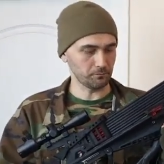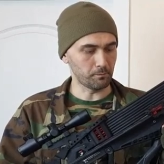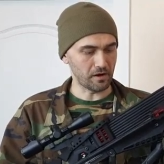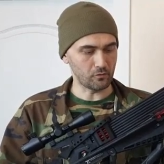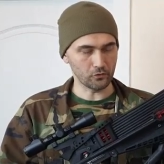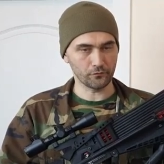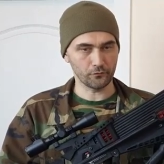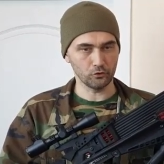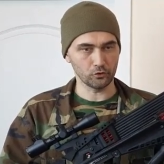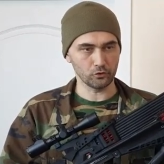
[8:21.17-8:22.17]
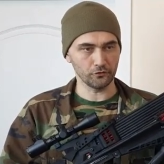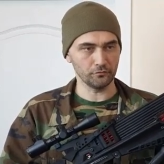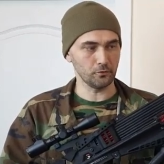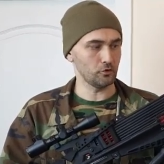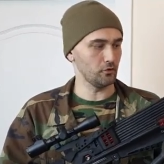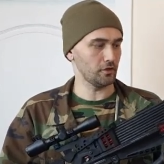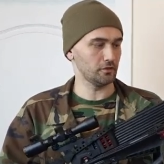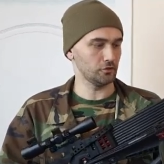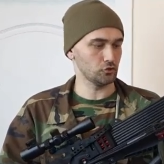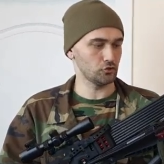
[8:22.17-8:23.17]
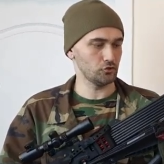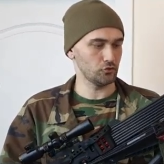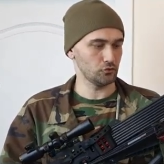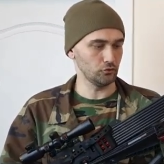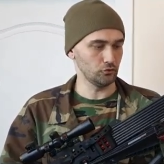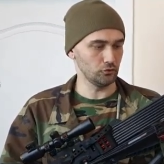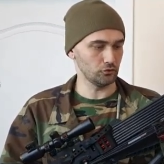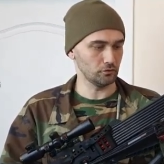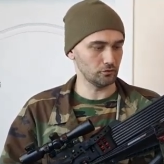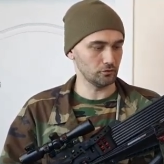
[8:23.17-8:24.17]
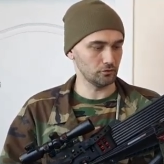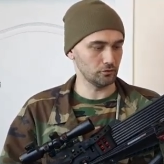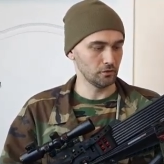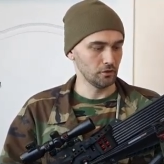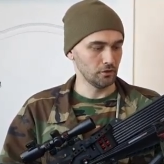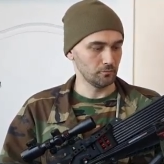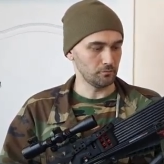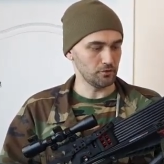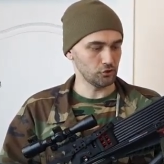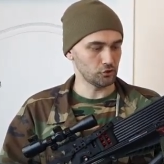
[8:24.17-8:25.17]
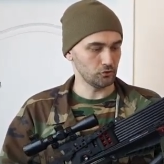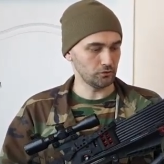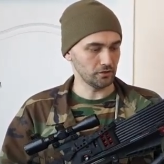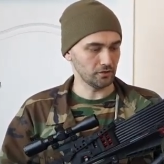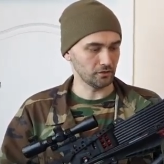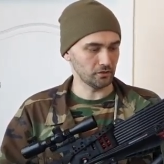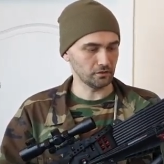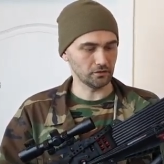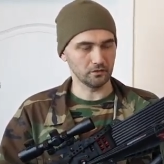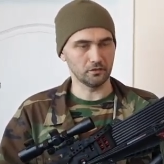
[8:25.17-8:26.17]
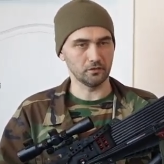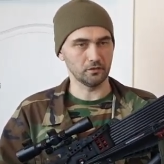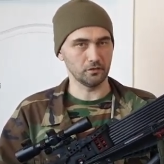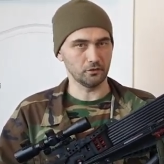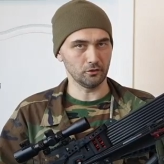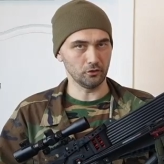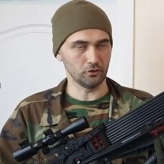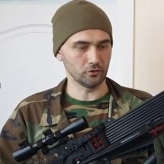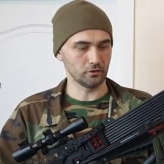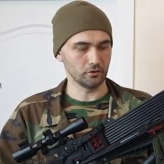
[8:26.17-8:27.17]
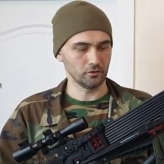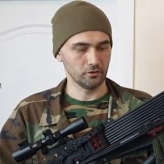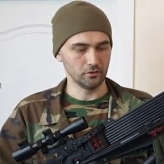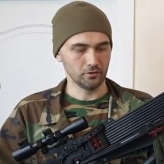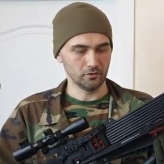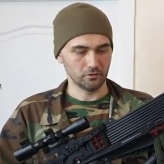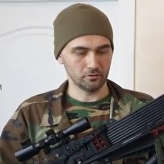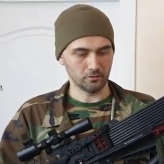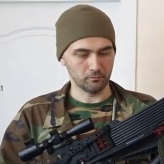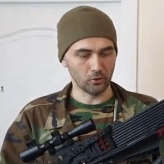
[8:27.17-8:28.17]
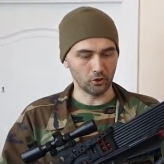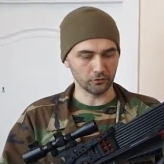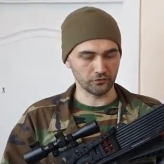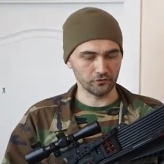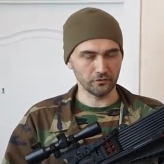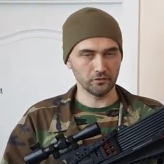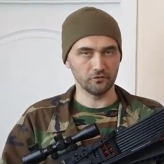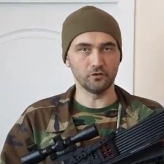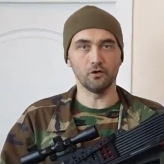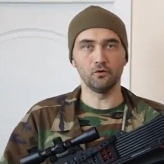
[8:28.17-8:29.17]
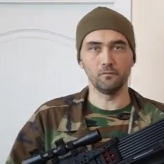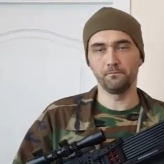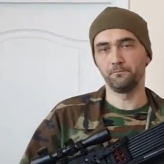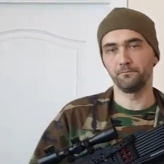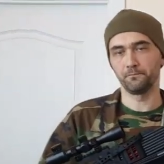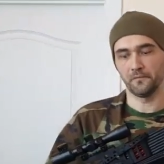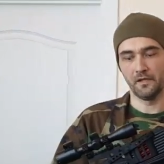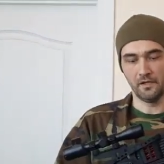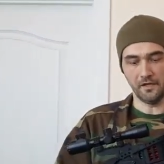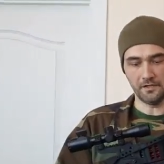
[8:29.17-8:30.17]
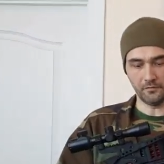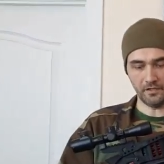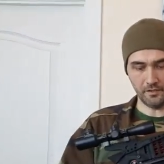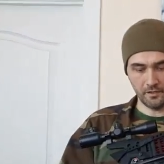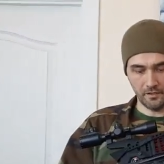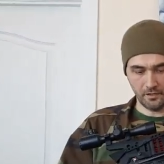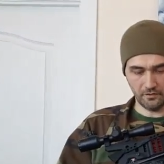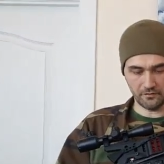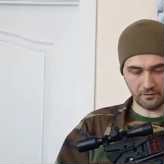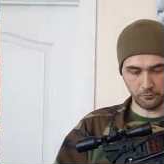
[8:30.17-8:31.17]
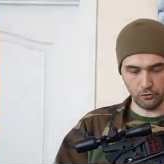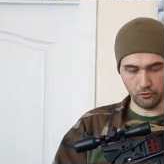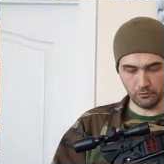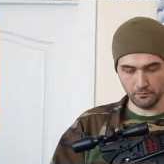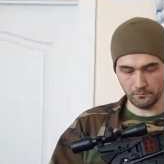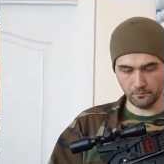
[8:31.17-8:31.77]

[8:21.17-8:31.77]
powerful crossbow, and it should be shooting long bolts. So anyway, it's up to you